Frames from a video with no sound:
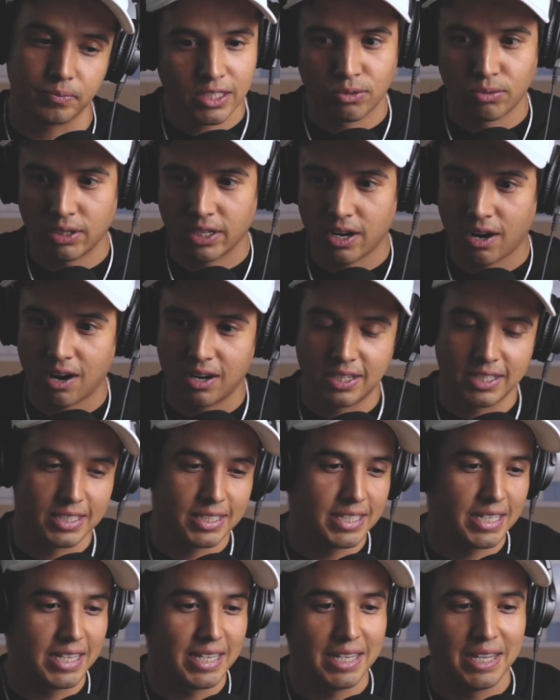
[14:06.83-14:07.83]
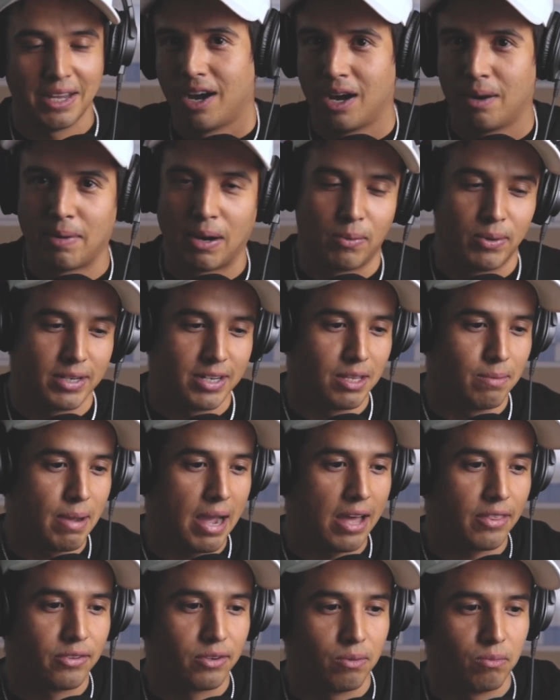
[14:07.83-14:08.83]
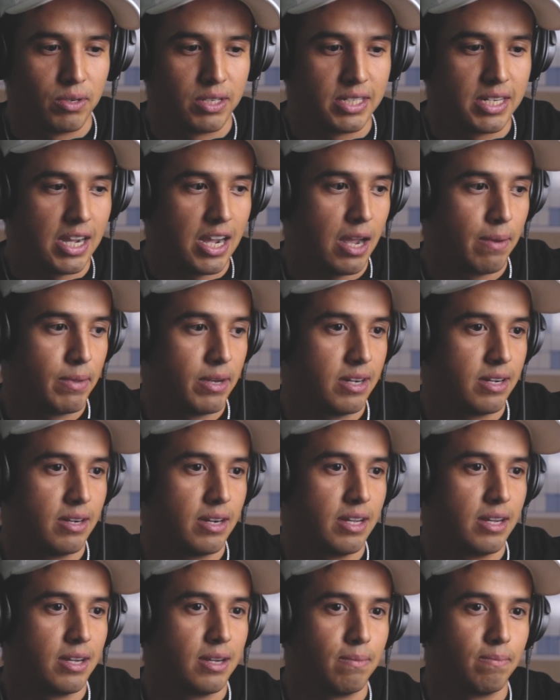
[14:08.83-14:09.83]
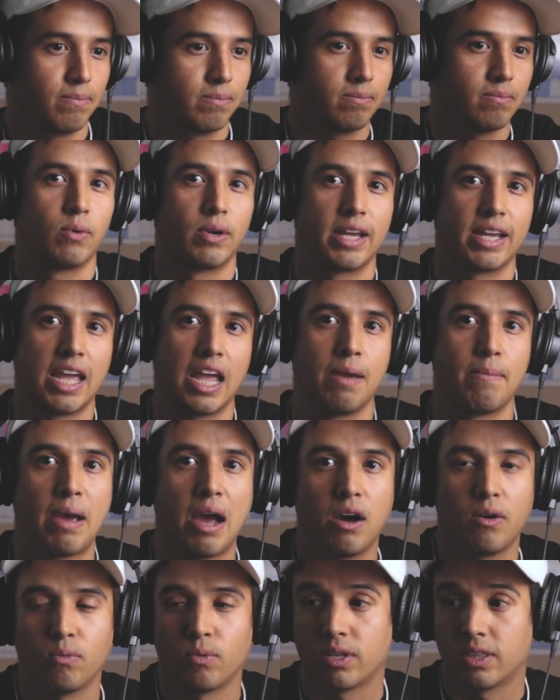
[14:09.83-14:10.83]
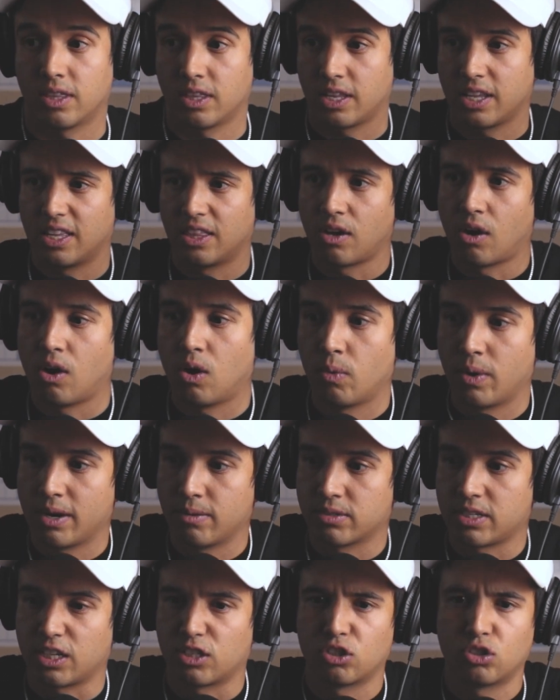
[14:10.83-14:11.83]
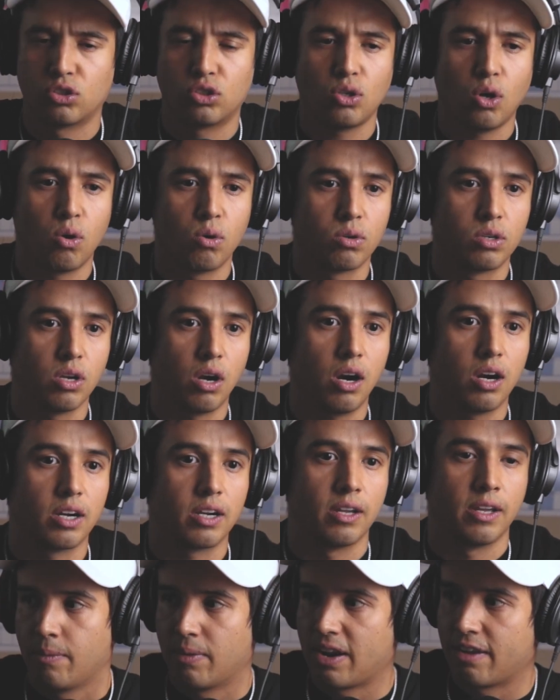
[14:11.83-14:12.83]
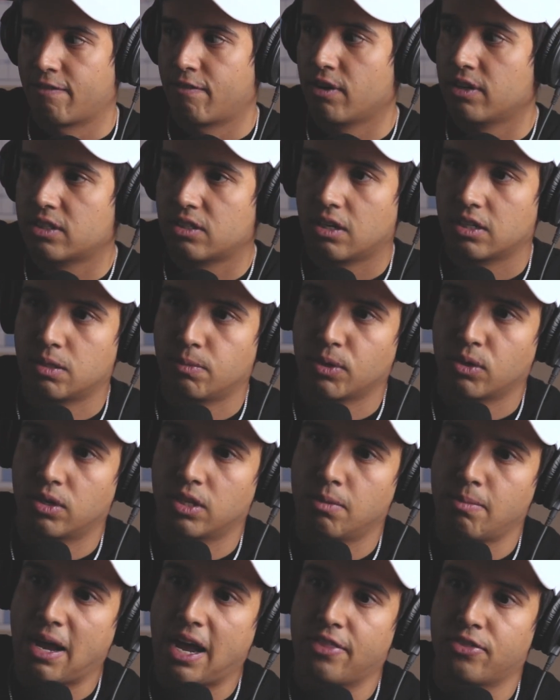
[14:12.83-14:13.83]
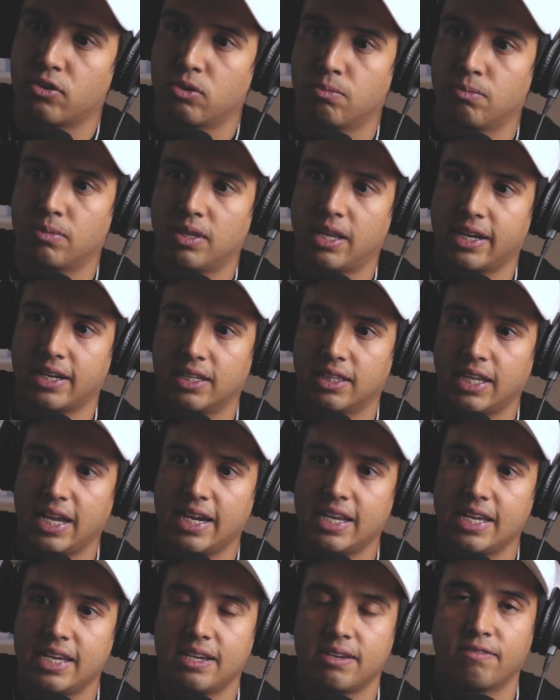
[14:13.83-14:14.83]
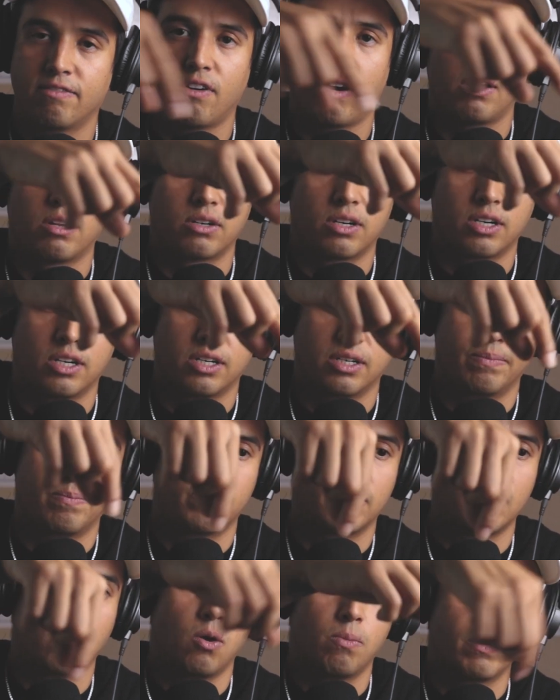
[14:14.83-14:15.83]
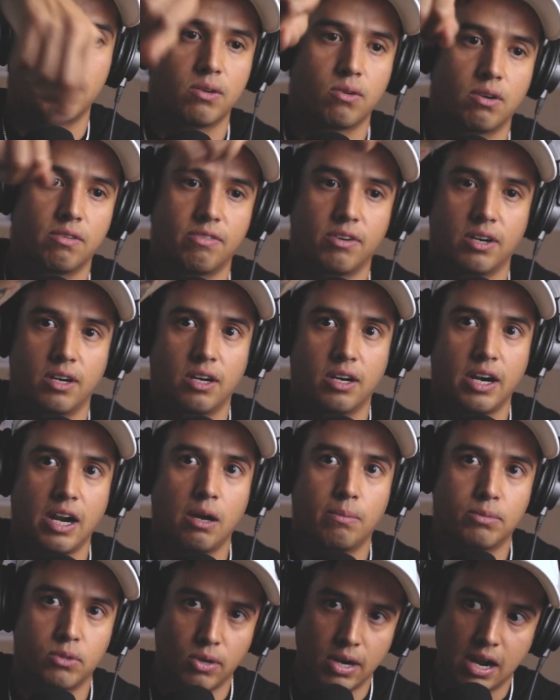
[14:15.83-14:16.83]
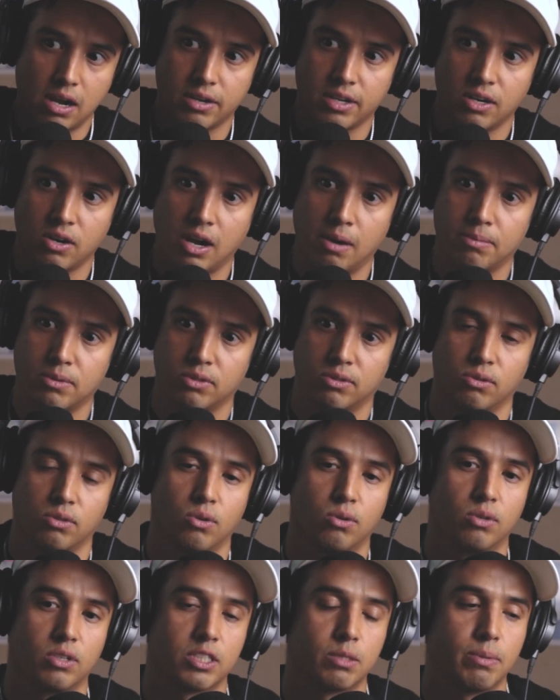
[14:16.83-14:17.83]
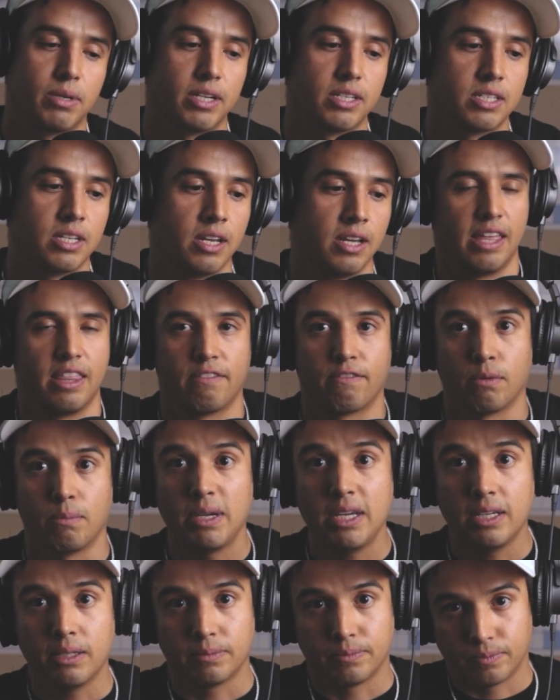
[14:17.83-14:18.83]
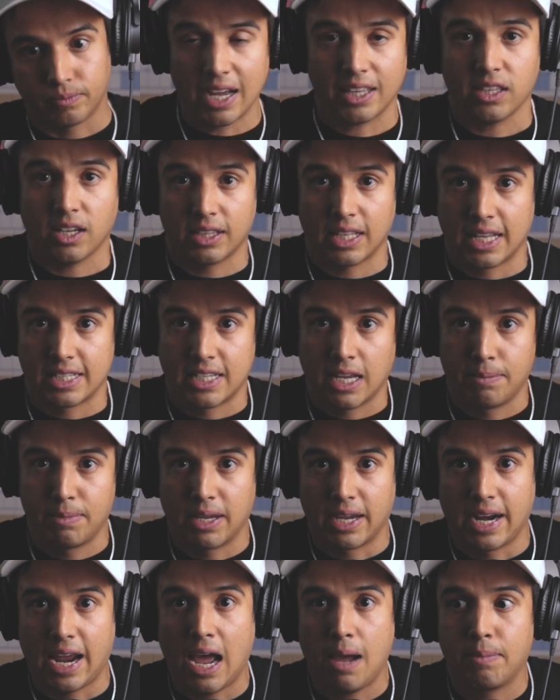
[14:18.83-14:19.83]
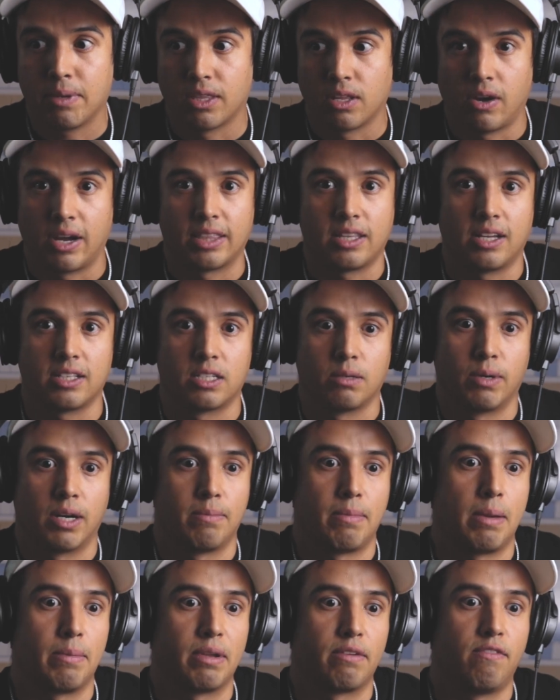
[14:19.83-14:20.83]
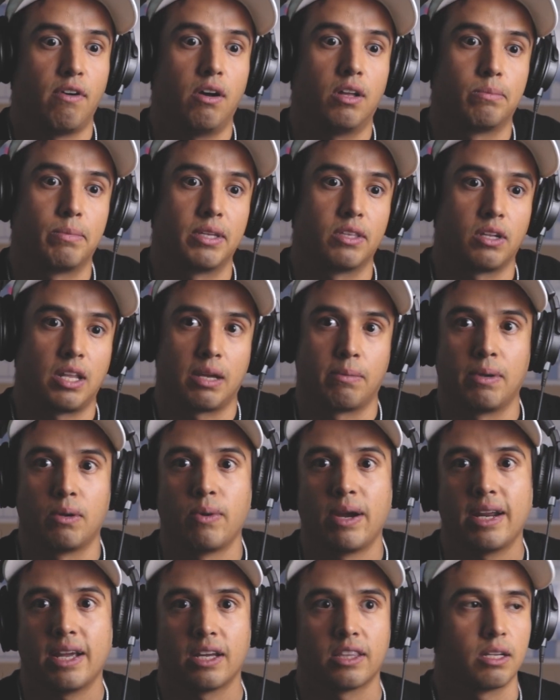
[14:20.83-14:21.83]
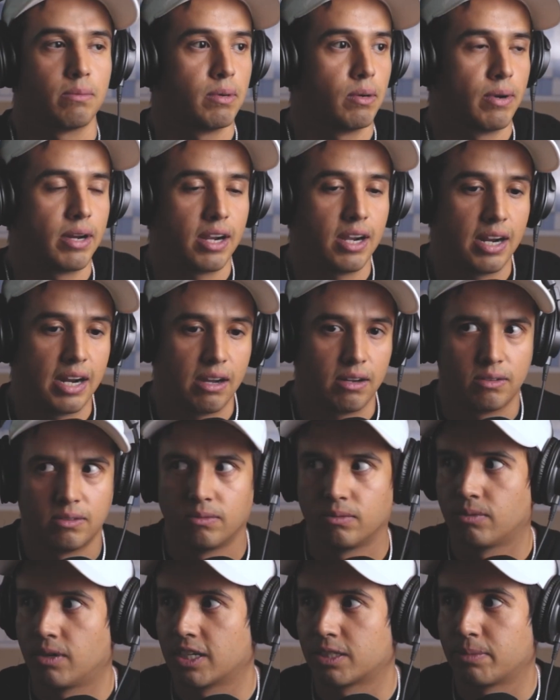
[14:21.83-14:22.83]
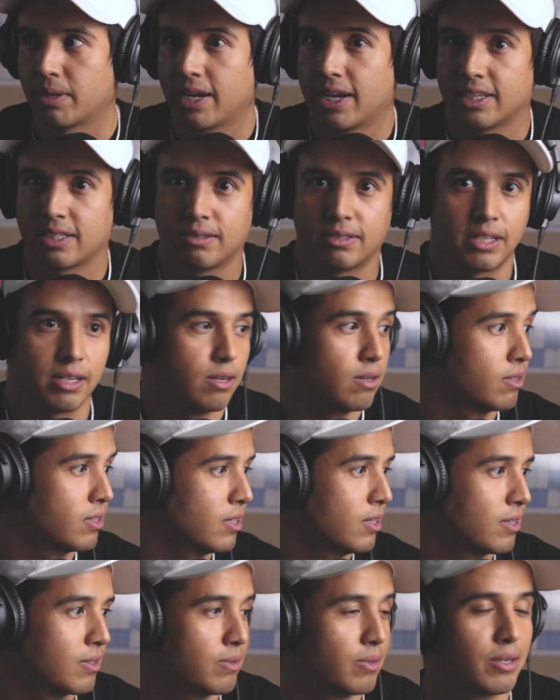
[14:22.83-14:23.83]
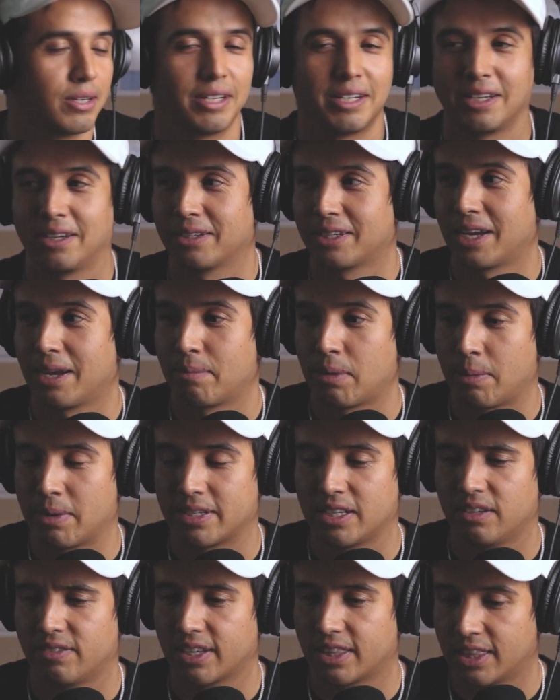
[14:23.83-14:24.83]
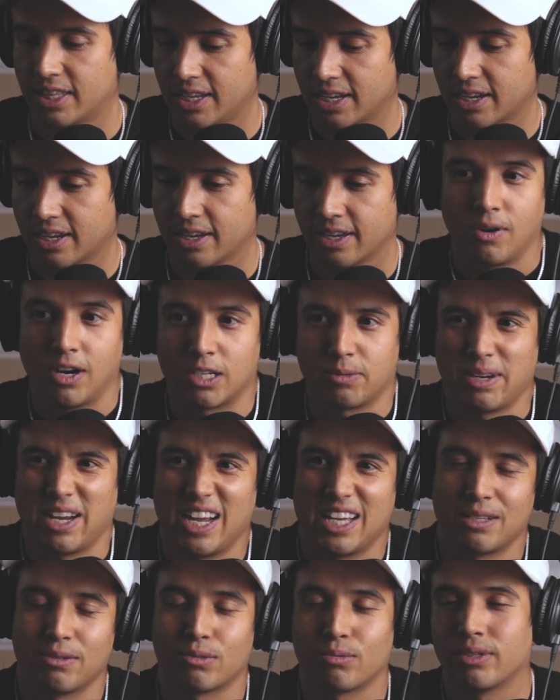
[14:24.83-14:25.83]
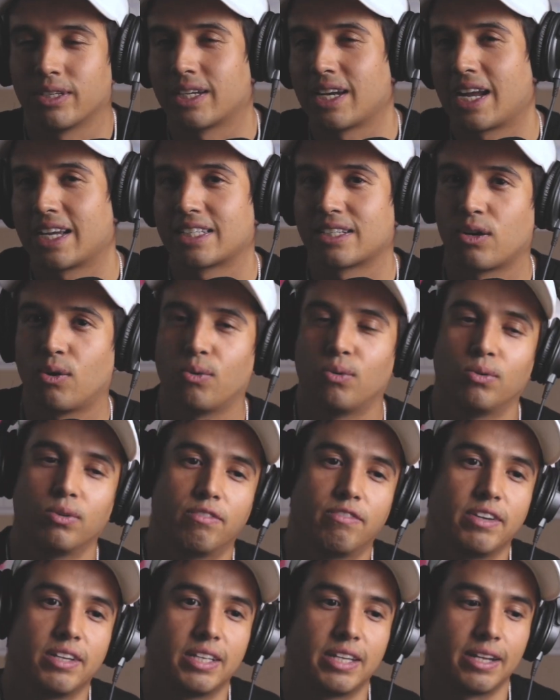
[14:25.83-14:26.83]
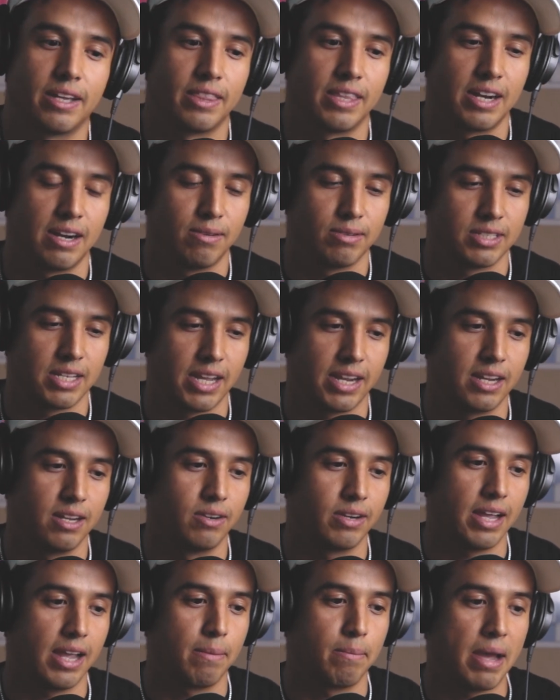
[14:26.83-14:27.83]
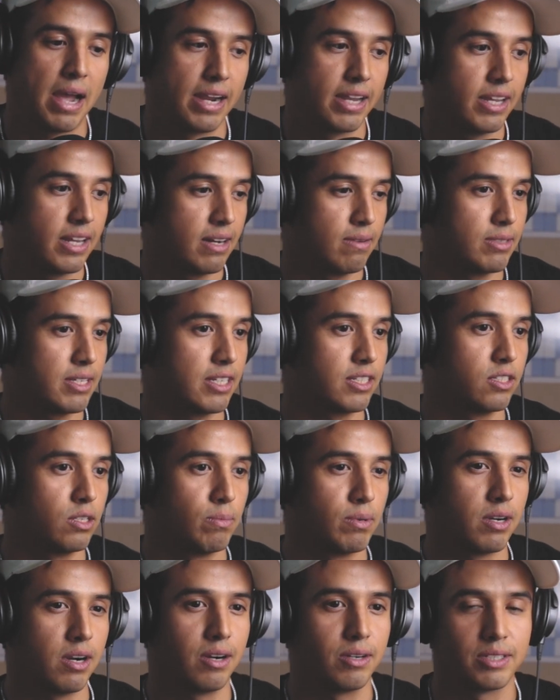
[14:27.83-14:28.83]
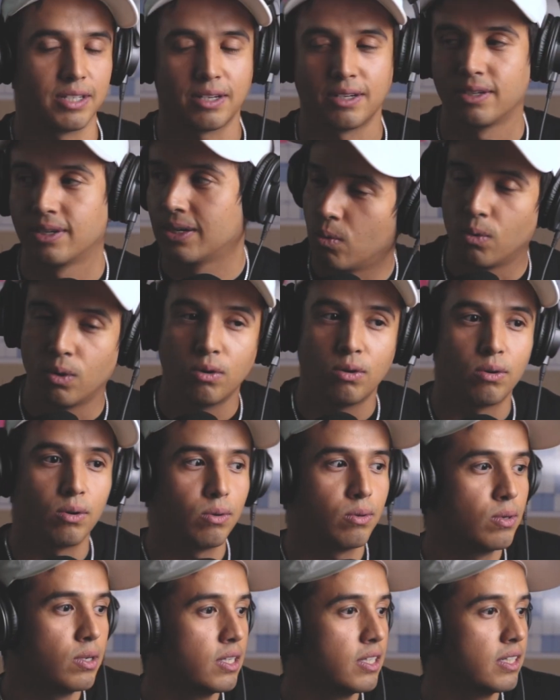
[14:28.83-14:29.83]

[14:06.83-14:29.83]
It's really hard to see. I went to the bathroom one time, and when I came out, in the hallway, it was like so dark. dark. And when I first saw someone go to the bathroom, like a lady followed her, opened the door for her and helped her out, you know, helped her through the whole experience. And then for me, I thought that same thing had happened though. I thought someone had followed me and they're like me waiting out there. But when I got out, washed my hands, I was like, oh no, or okay, I'm by myself, I think. Washed my hands, it was really nice, cold feeling. And then I was like, okay, I'm back in. I was like super dark. I was like, whoa.